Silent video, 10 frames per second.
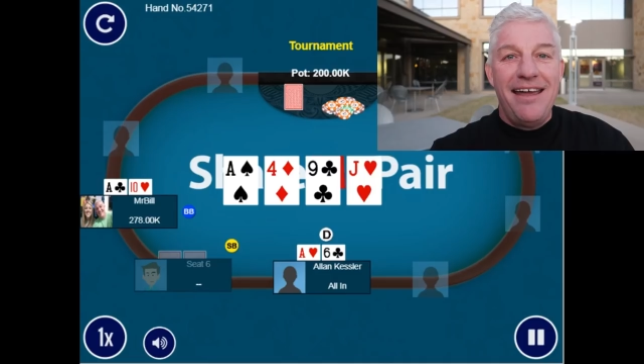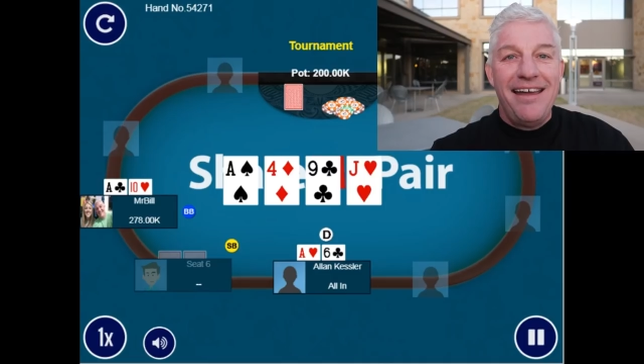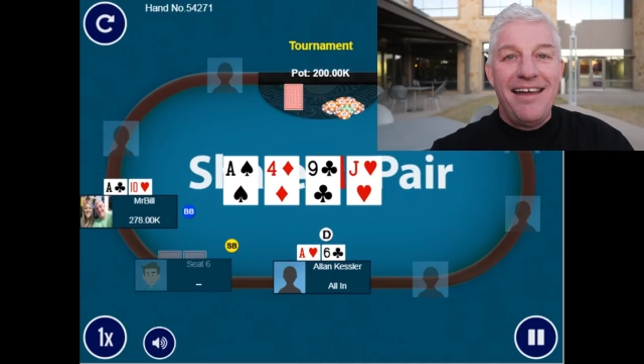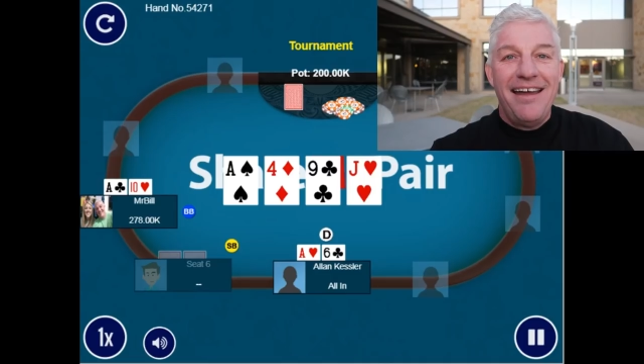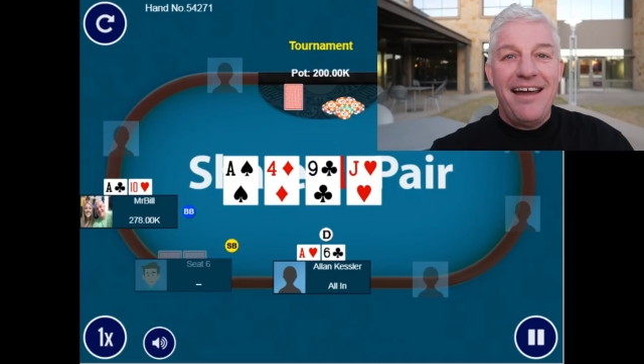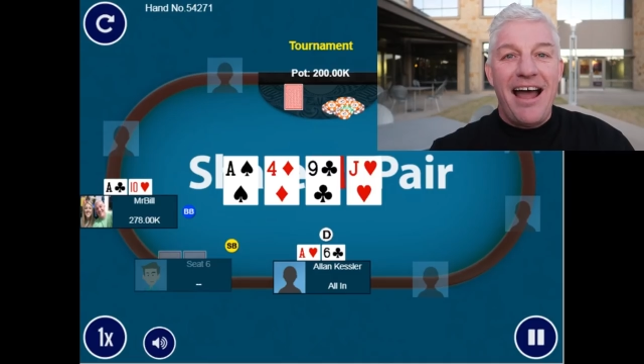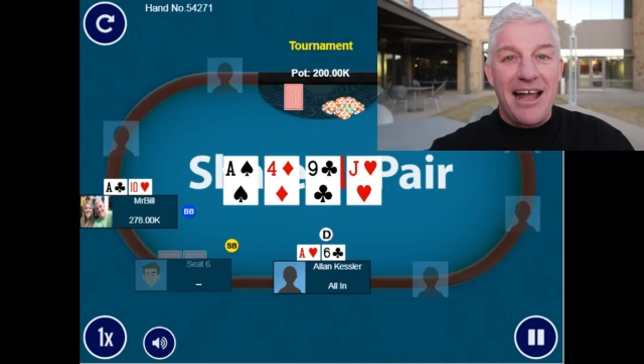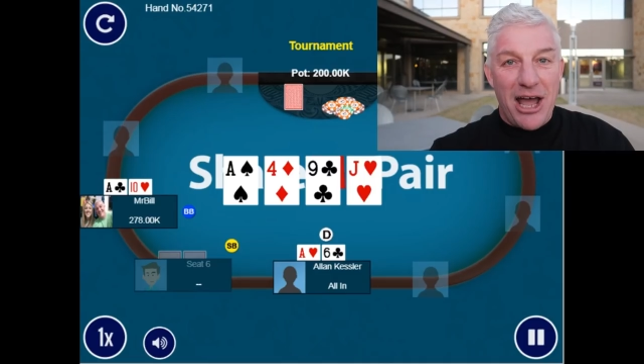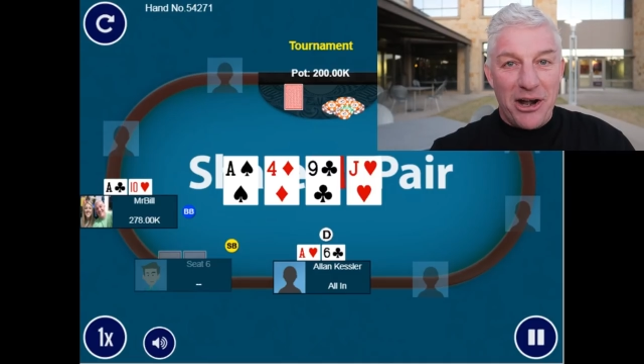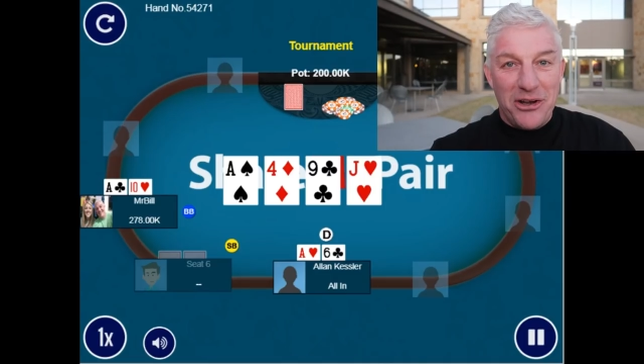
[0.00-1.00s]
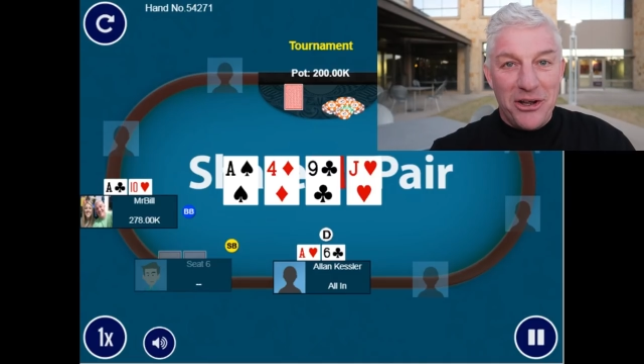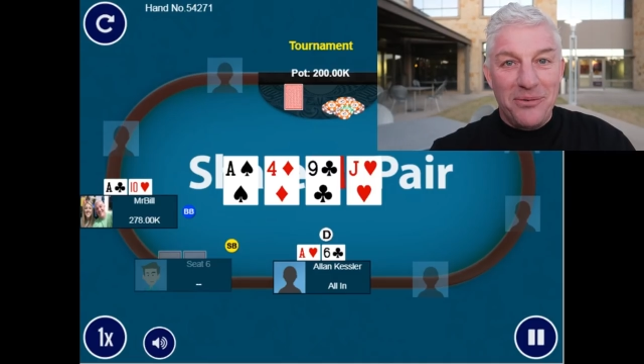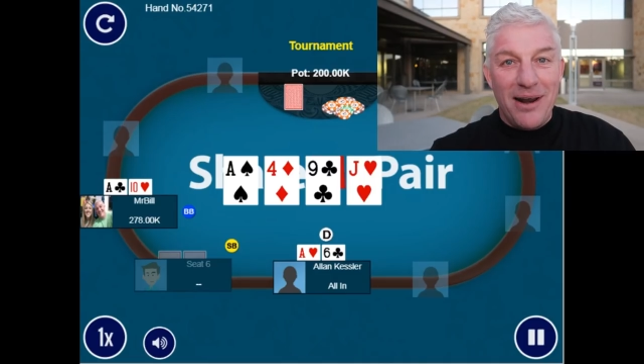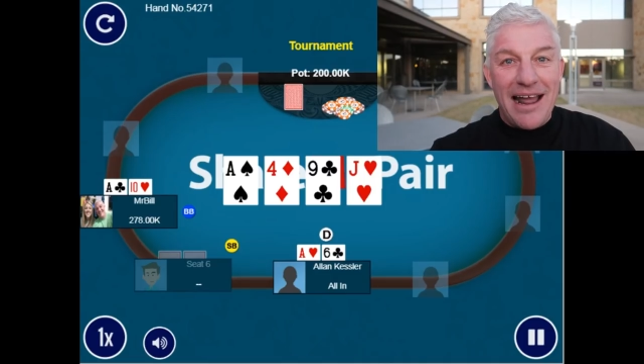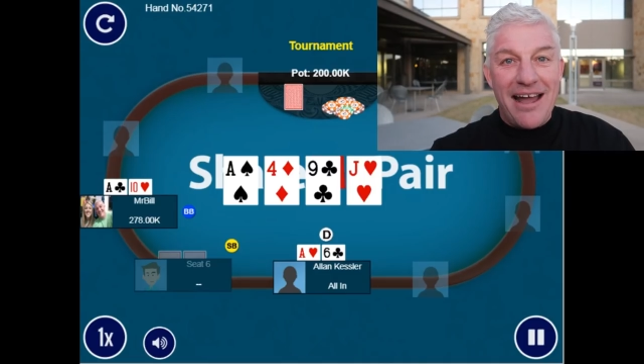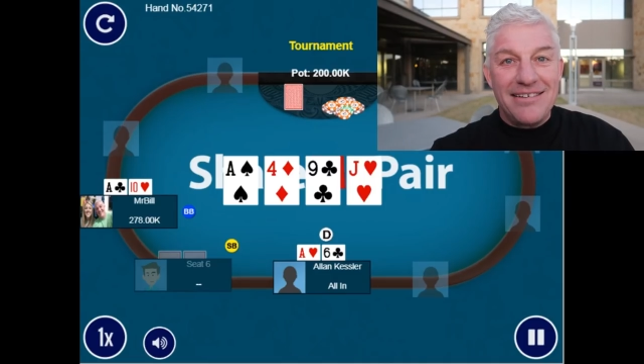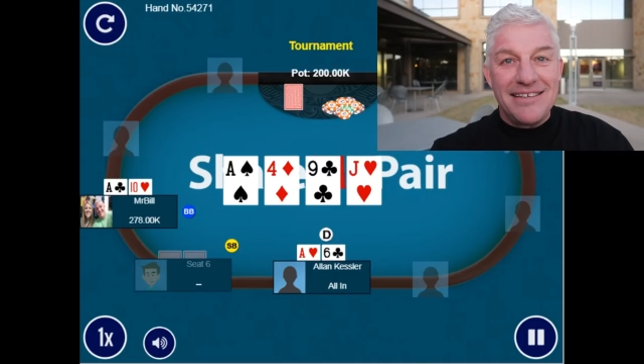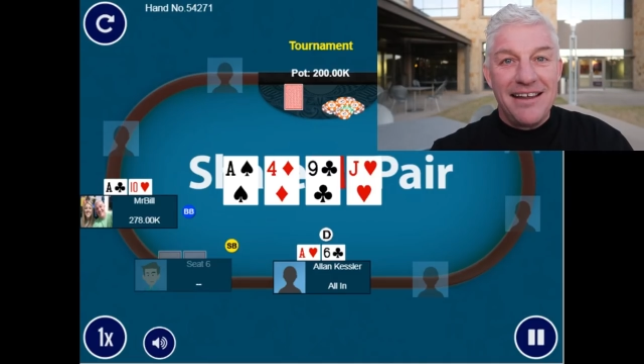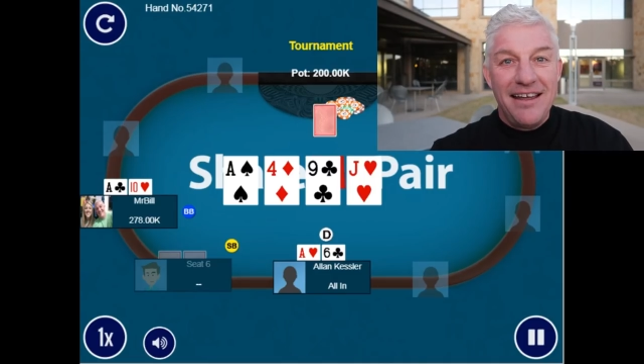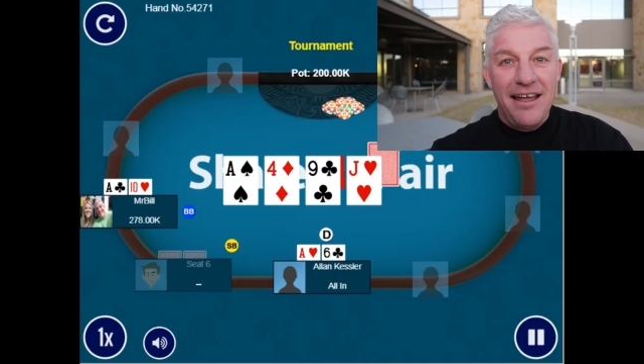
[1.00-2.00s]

I got a good run out.